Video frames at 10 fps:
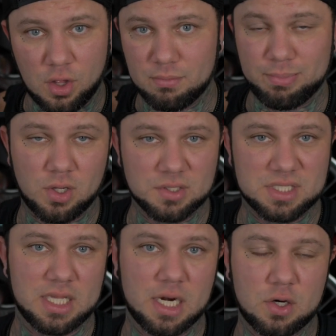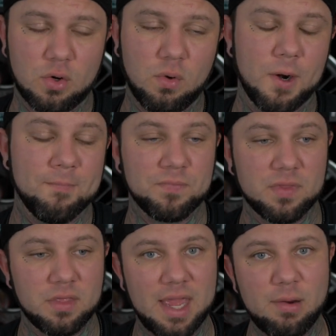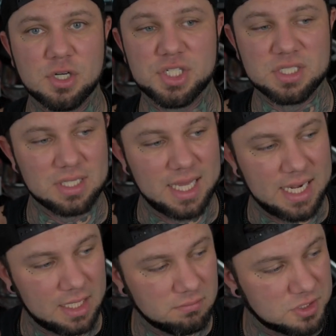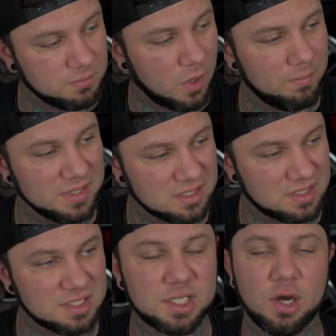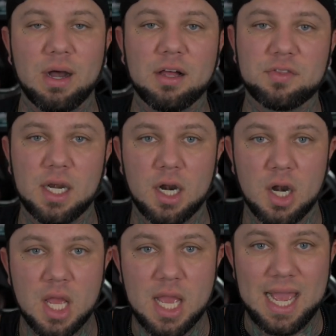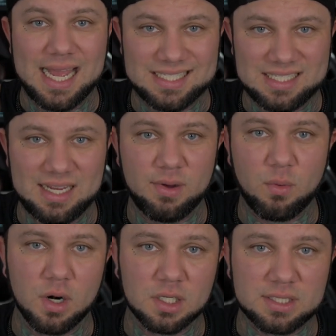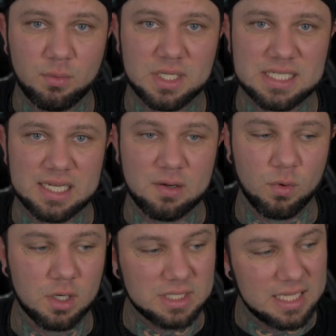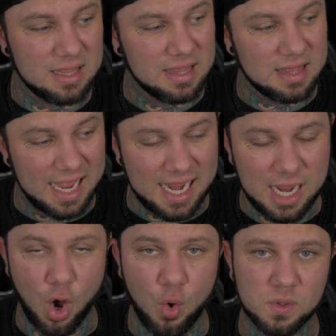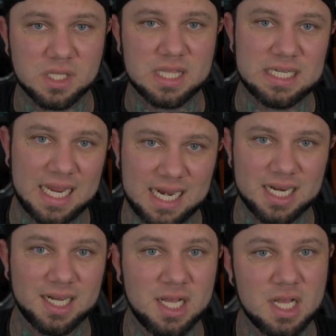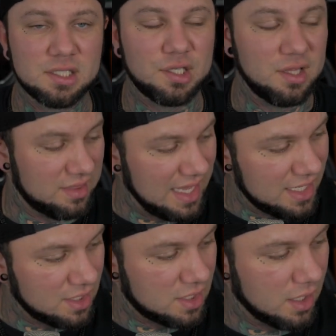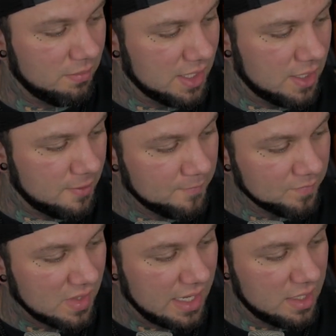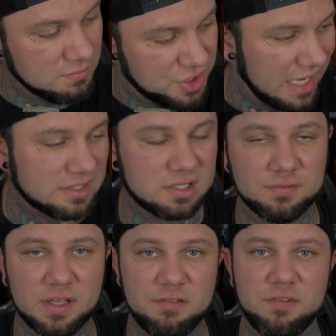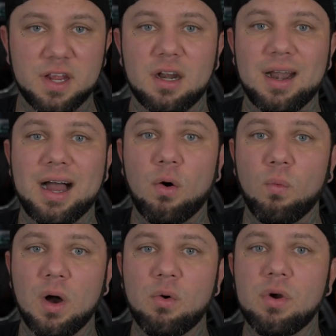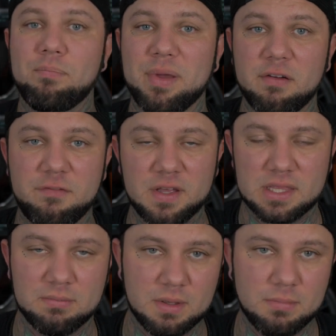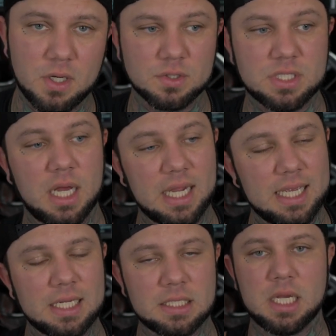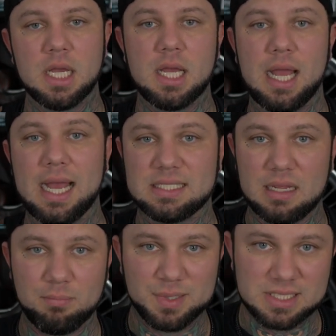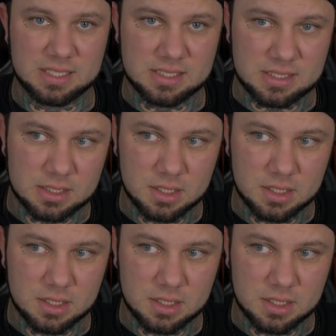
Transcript: balls in their court. They were just letting small businesses go out there and see what worked and what didn't work. And they owned the data so that they could come in and objectively figure out what would benefit them the most. Again, as a business,